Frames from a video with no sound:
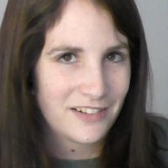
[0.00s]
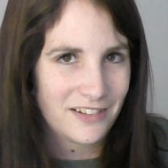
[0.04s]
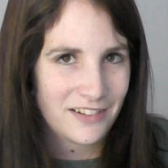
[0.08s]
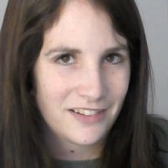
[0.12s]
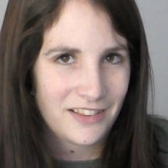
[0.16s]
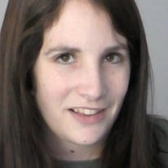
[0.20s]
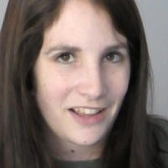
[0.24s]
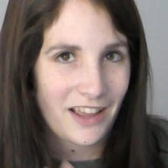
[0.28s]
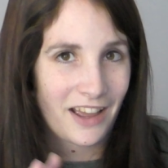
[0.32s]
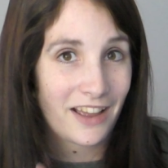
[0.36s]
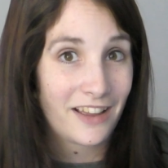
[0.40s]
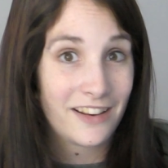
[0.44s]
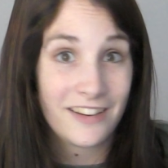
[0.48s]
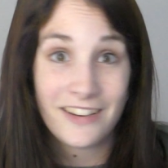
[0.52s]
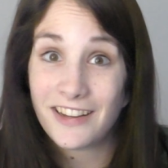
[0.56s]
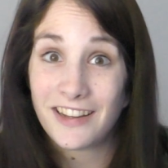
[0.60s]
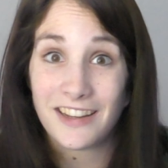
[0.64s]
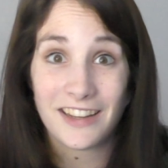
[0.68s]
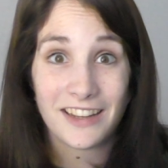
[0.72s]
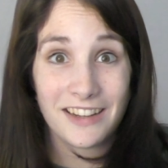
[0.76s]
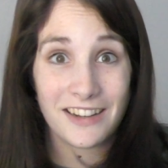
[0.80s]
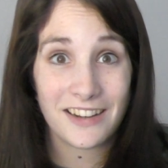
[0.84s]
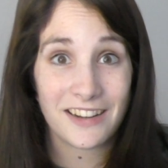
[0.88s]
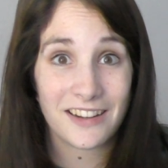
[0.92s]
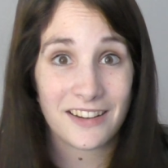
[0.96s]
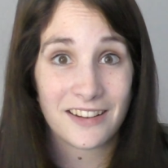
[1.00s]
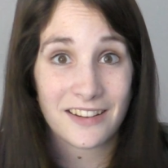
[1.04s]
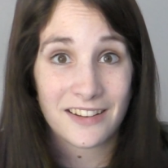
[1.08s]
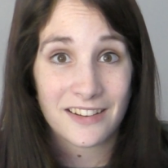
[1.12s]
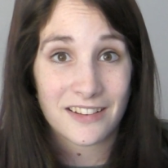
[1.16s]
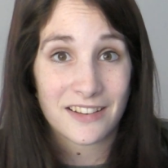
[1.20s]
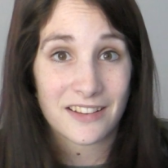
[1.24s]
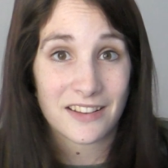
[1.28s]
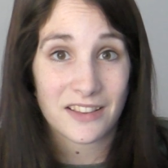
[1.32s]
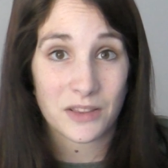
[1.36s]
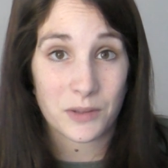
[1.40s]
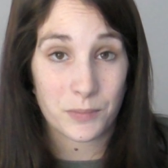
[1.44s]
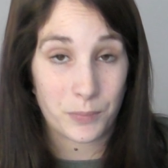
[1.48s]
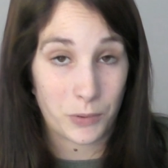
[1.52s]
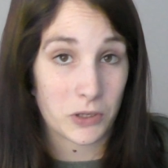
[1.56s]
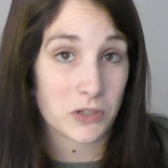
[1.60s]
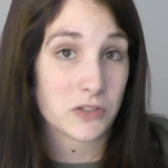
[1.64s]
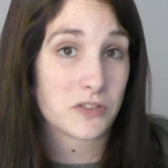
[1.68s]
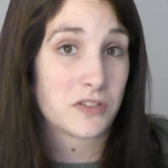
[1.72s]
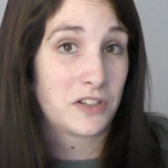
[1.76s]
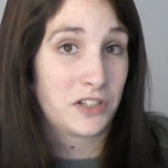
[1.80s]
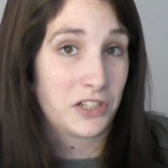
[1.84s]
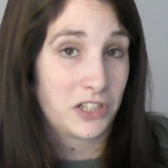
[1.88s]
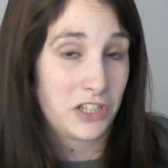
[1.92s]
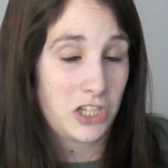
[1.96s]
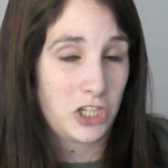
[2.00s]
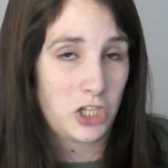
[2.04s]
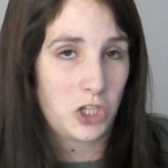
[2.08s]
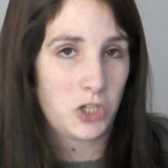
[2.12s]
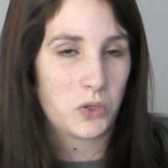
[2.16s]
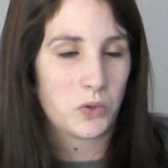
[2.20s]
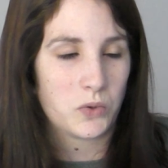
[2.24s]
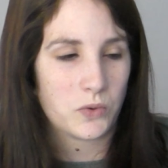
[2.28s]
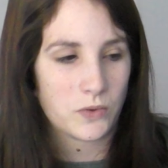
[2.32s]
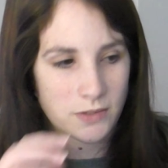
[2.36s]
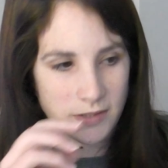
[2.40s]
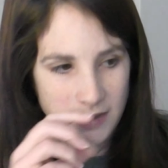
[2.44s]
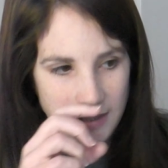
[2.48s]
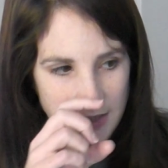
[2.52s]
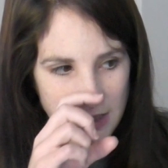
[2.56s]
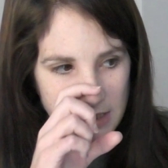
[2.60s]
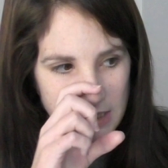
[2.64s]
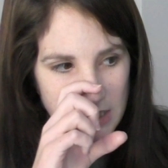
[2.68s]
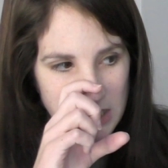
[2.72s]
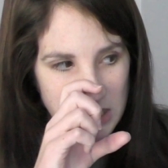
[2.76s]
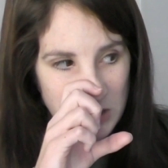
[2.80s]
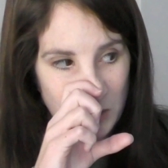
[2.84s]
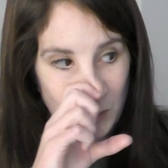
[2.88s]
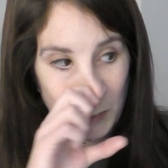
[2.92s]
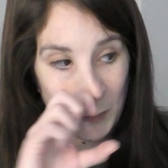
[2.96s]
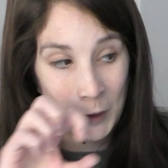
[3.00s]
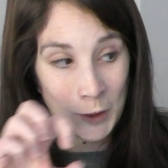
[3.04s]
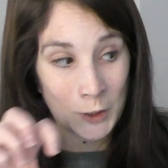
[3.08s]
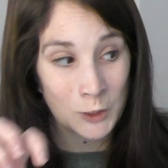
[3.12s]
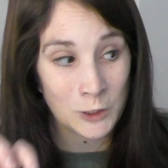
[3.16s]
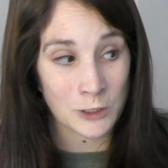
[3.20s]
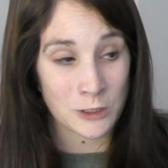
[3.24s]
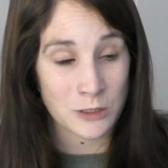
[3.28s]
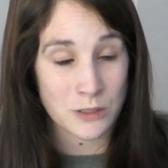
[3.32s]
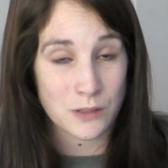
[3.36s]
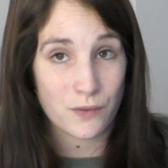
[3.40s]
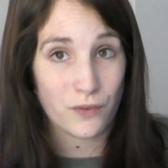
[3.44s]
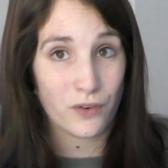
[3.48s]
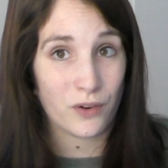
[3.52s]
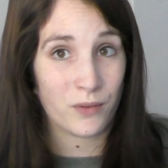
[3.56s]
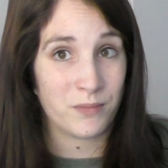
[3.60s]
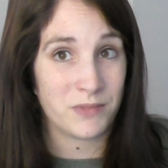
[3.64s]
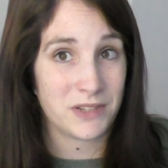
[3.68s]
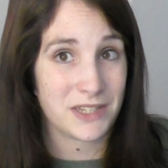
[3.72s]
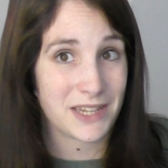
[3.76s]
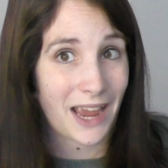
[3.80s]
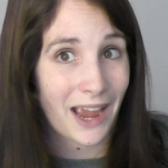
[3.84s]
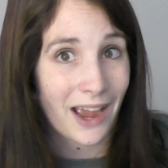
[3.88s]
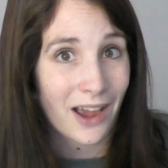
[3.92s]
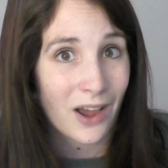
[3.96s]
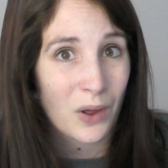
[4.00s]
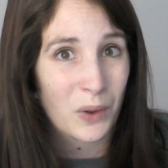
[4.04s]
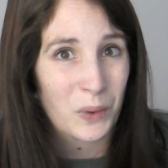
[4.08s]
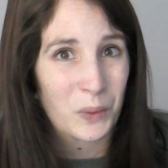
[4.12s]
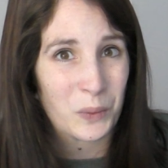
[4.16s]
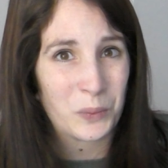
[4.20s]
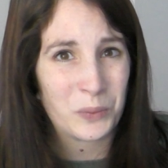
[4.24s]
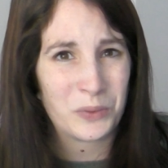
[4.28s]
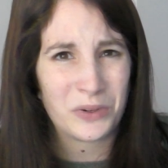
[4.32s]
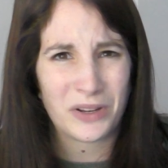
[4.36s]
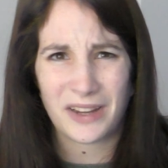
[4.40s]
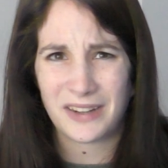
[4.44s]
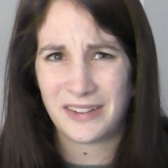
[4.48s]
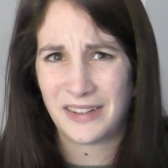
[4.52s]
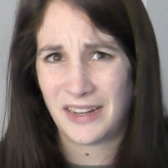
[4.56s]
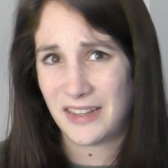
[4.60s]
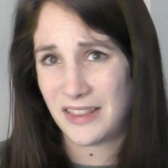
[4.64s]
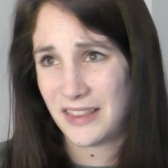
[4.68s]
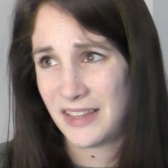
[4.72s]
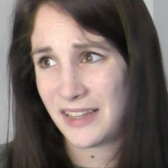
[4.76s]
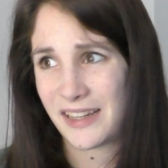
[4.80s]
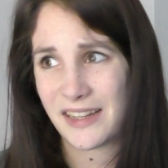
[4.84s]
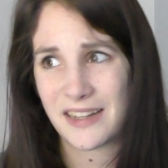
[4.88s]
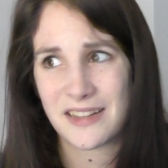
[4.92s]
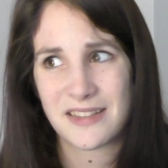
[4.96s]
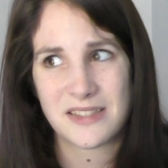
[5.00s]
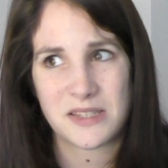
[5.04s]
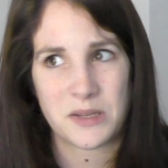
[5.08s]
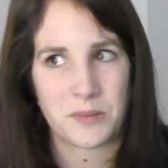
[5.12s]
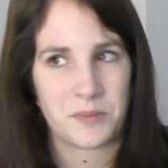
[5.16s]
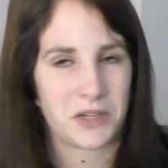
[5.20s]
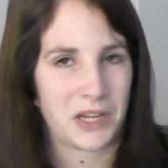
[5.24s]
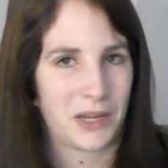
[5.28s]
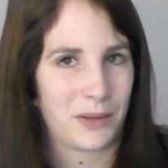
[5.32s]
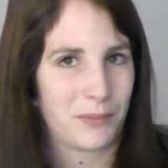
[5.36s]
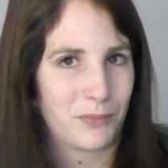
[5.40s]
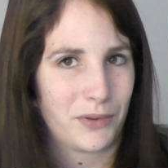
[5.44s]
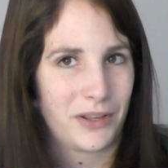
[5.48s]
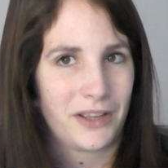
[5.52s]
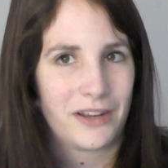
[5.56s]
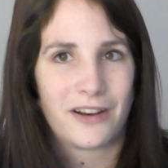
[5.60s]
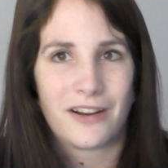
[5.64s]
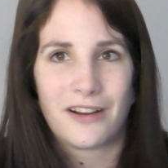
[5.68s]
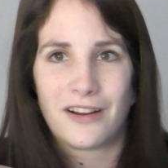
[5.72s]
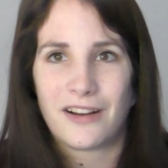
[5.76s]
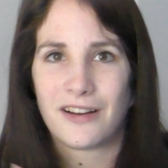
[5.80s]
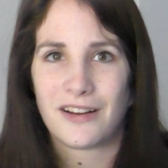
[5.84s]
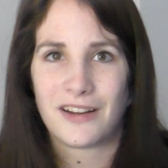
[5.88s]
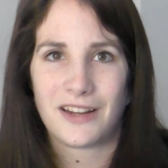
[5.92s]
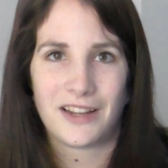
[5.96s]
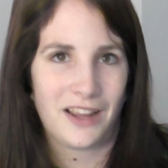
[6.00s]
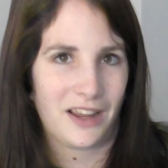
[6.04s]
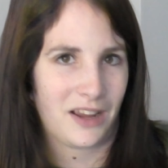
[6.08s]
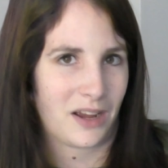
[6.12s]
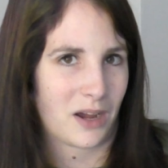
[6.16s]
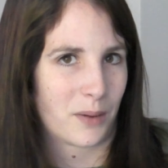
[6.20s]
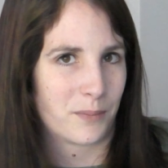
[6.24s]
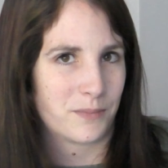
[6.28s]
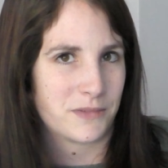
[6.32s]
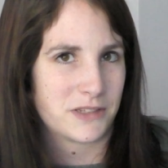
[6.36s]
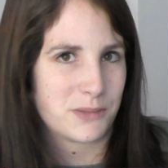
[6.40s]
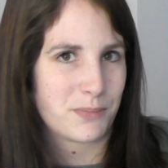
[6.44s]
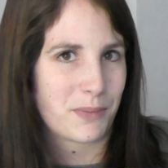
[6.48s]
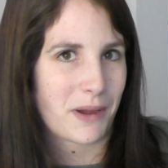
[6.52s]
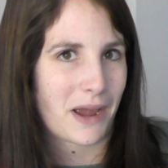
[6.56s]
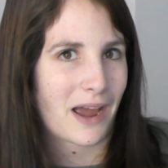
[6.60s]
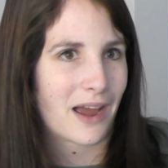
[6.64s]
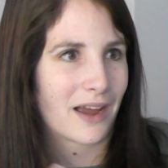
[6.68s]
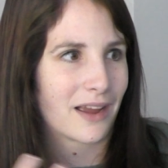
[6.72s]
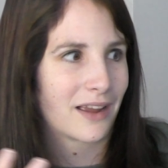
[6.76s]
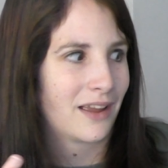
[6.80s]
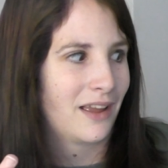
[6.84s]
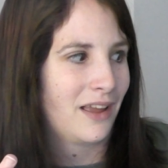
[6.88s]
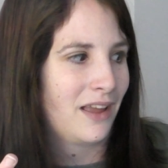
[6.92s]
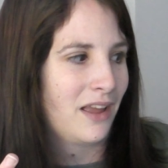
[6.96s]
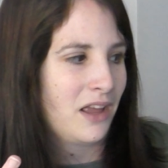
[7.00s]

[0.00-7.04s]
then he, the person accused, disappears from town, and I think it's sometime later he comes back.